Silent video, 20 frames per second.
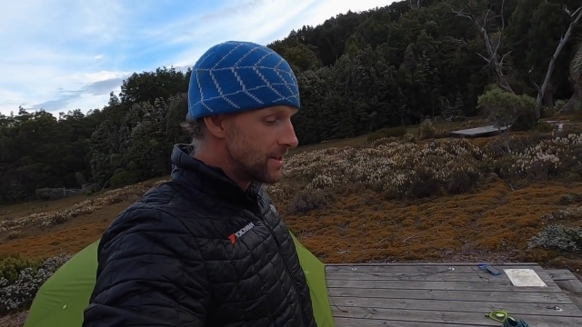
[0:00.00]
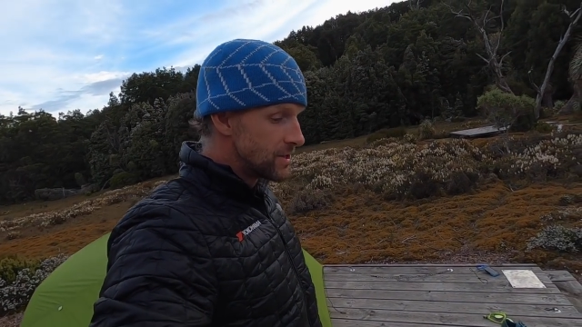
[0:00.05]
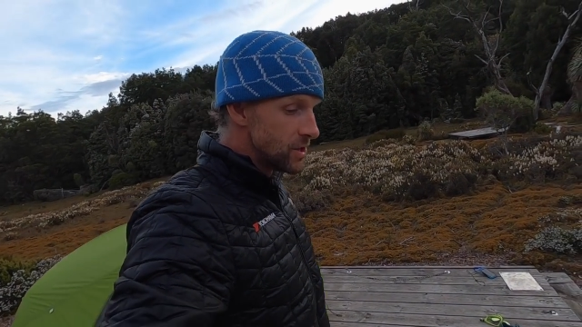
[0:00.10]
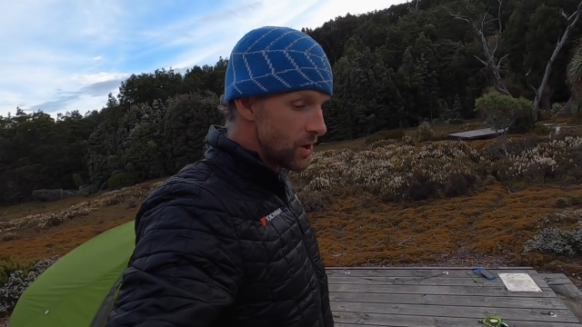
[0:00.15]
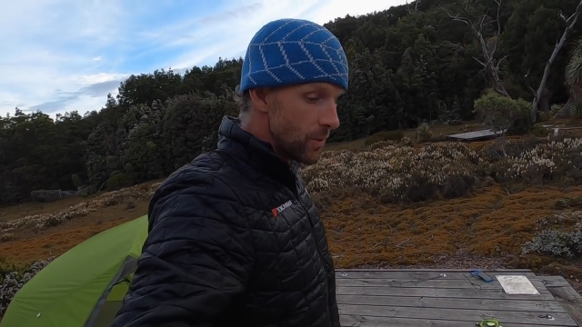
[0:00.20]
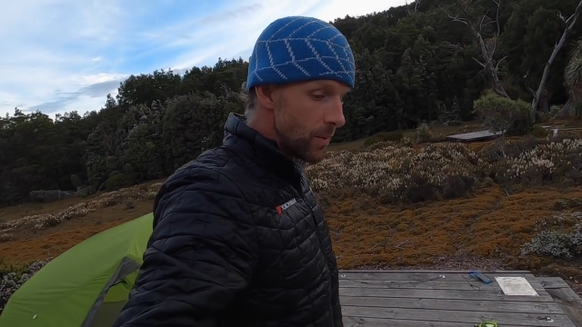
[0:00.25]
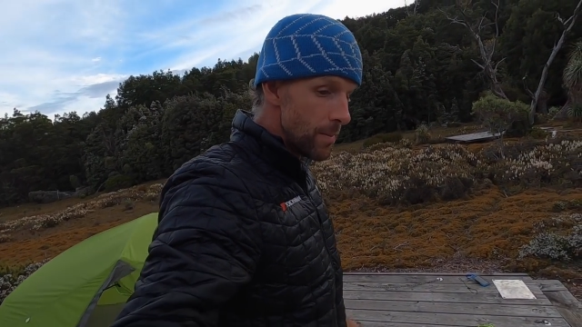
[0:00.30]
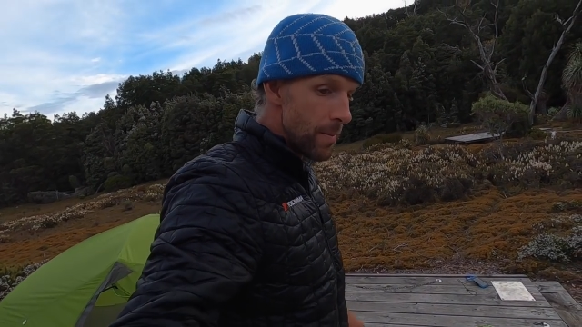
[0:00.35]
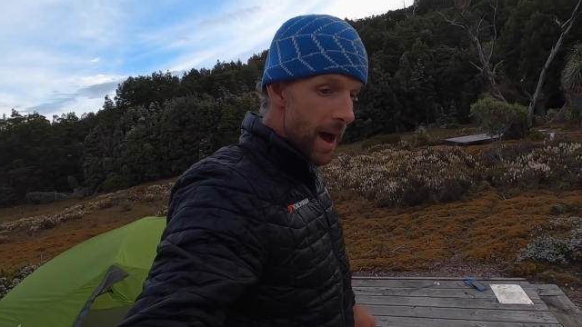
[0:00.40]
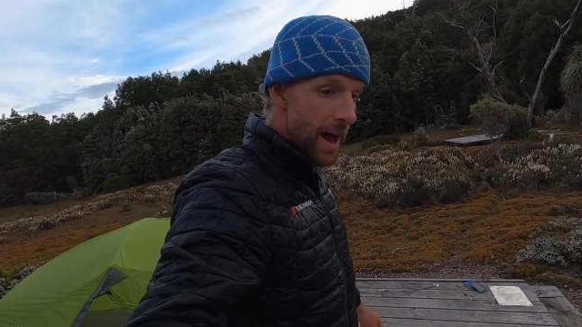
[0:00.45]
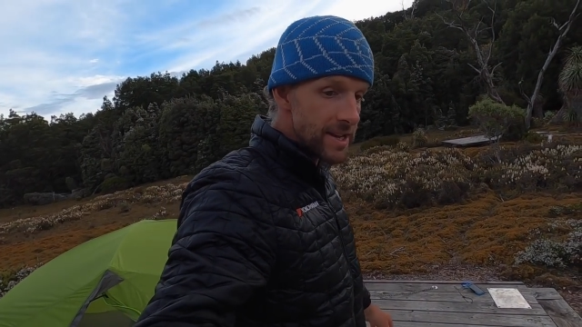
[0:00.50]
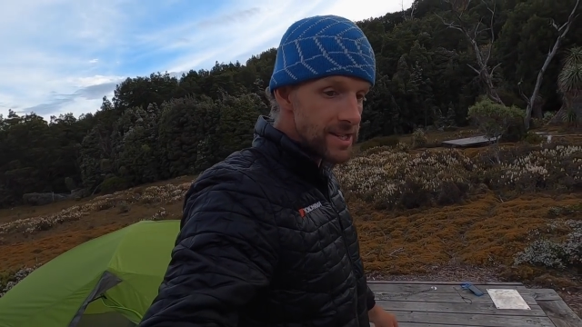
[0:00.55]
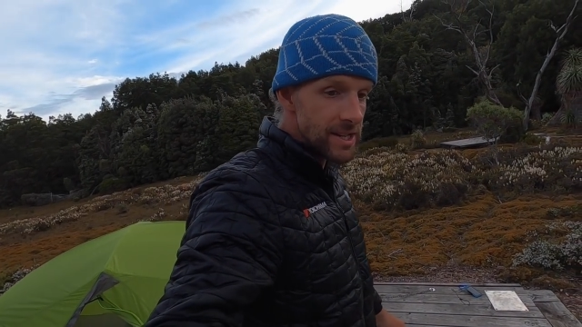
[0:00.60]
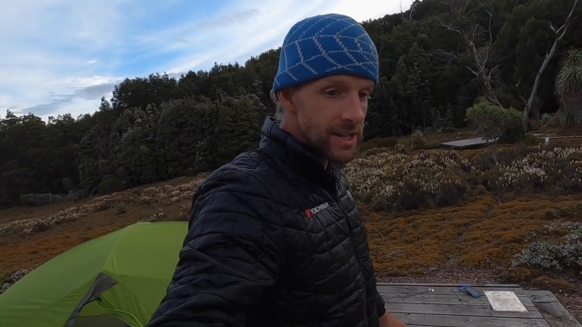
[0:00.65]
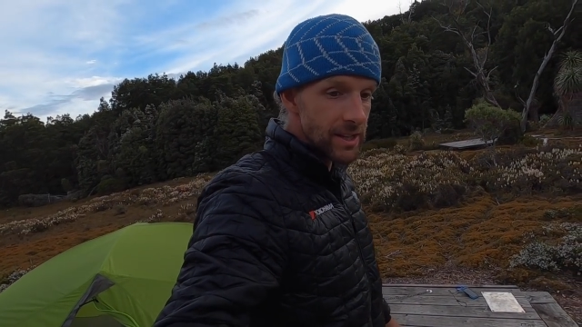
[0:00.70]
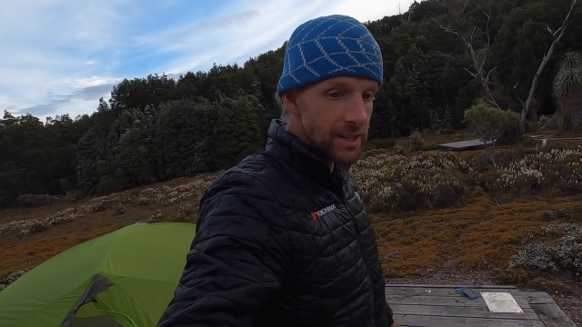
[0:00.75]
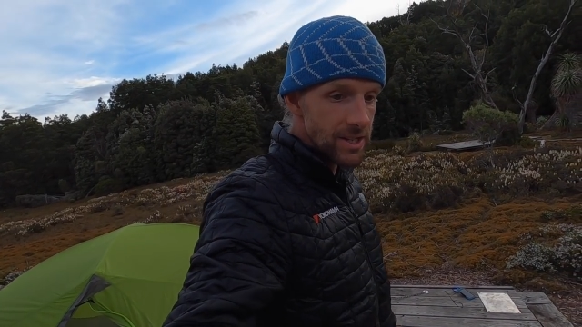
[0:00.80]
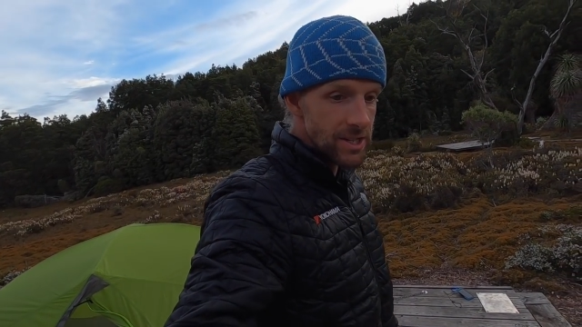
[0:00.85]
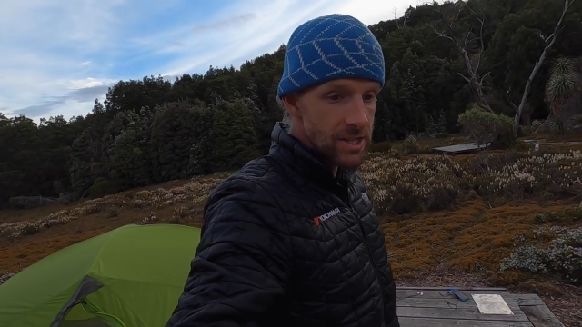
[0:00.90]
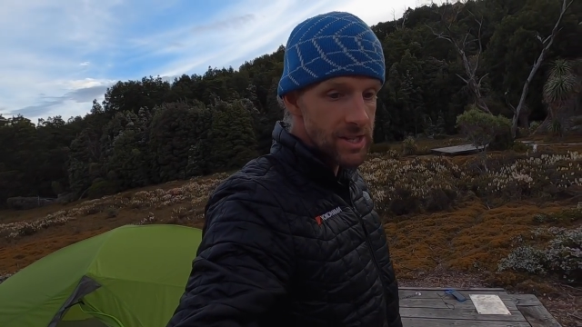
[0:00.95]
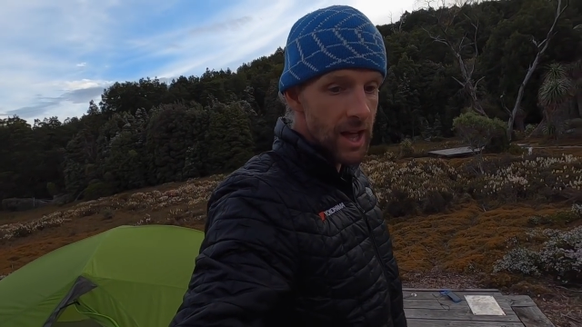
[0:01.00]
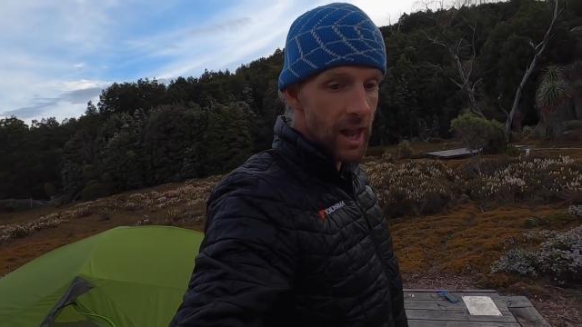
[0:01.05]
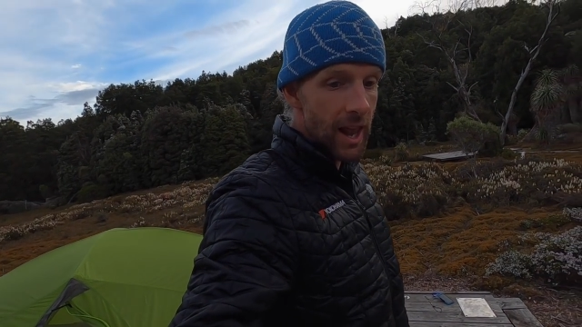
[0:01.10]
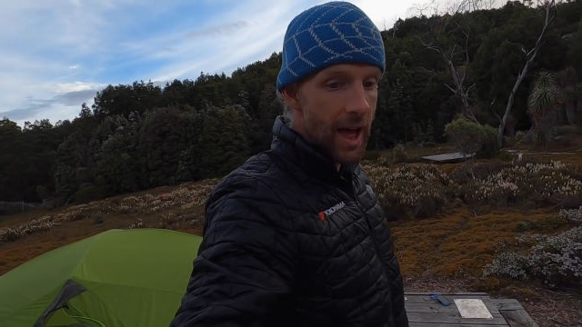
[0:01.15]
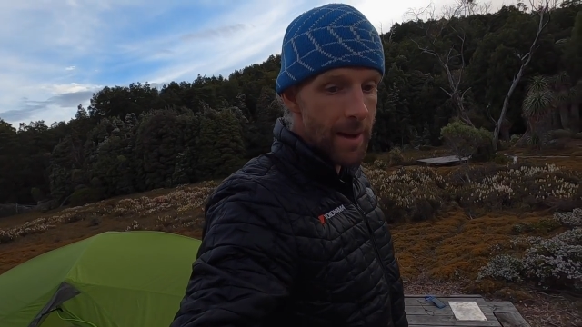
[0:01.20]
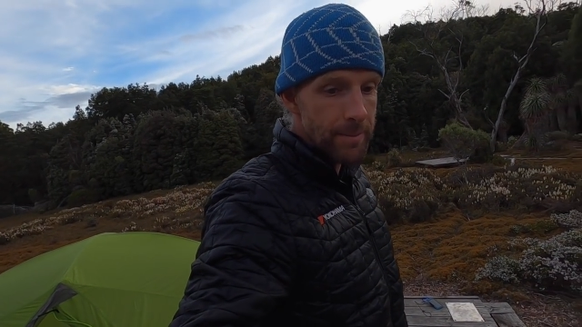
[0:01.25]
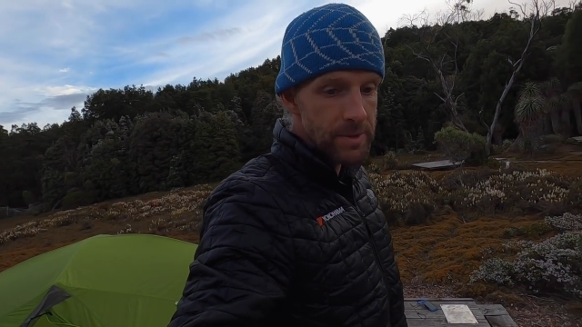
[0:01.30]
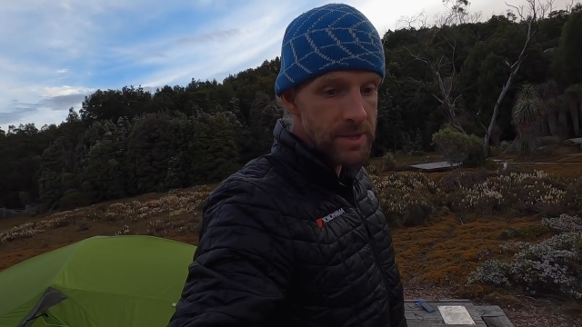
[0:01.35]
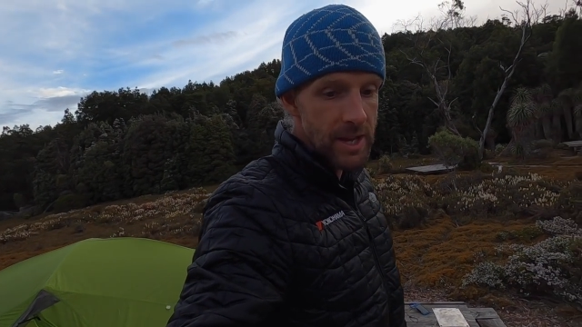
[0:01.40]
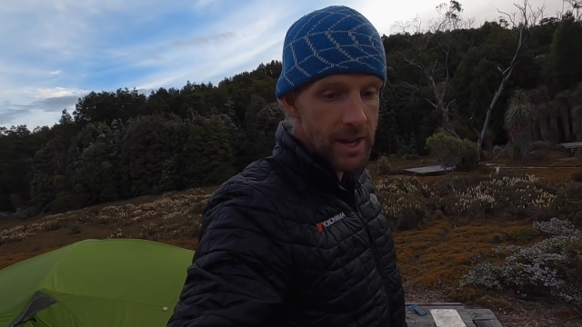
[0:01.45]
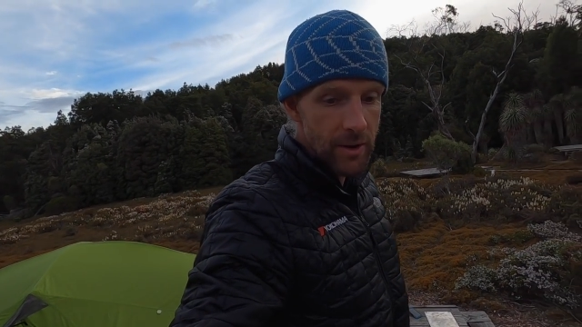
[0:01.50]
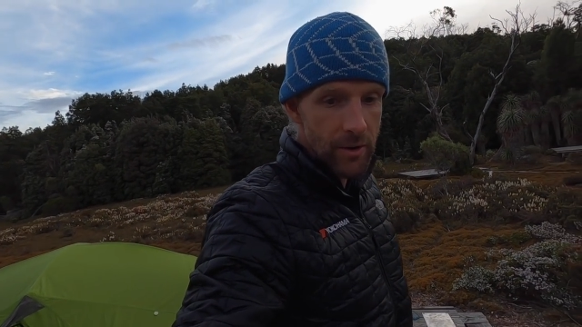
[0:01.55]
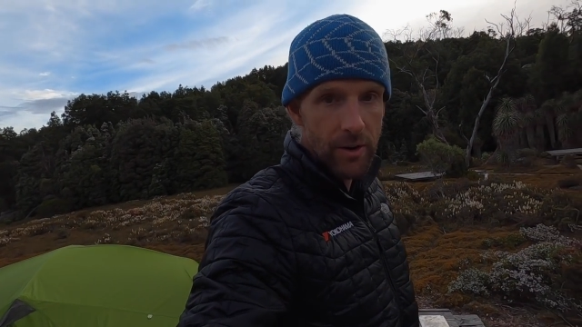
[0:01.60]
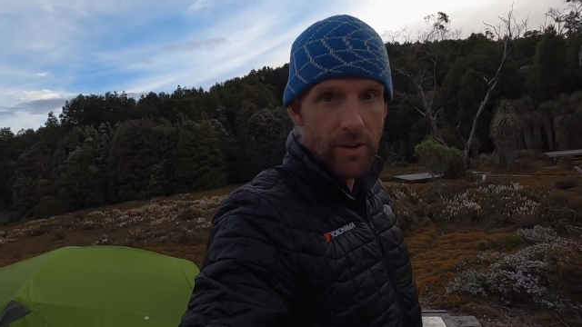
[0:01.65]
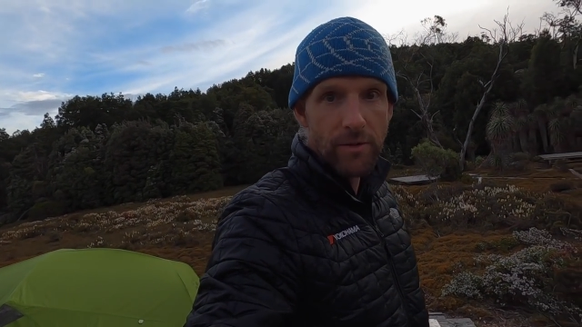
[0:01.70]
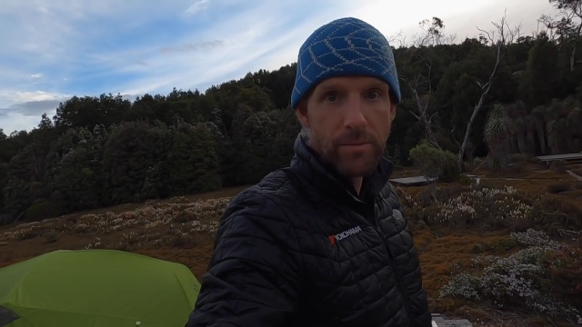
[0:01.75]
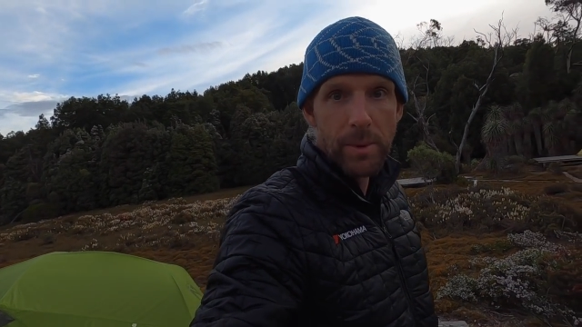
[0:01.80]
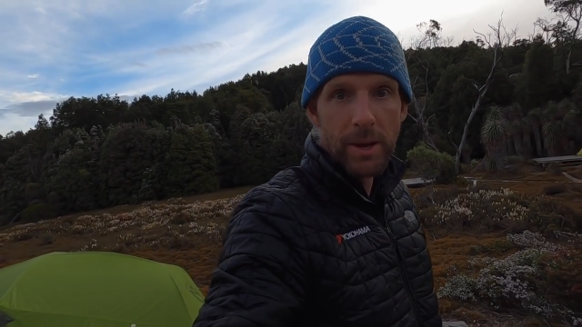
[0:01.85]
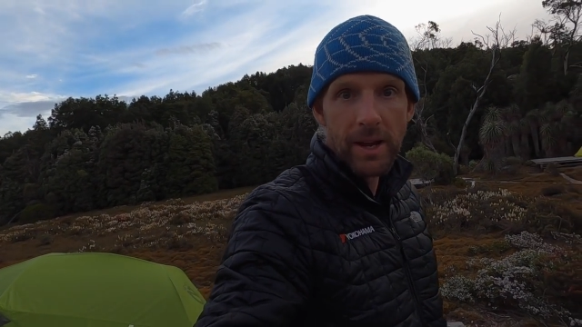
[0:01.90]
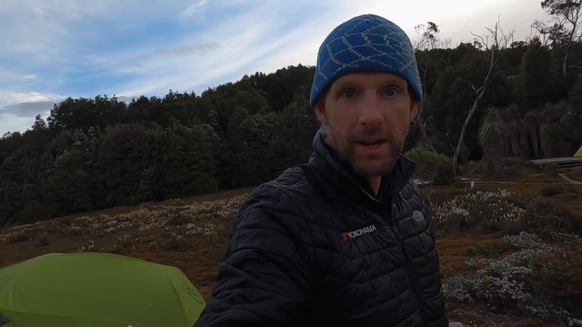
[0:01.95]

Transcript: So we basically just collapsed here and have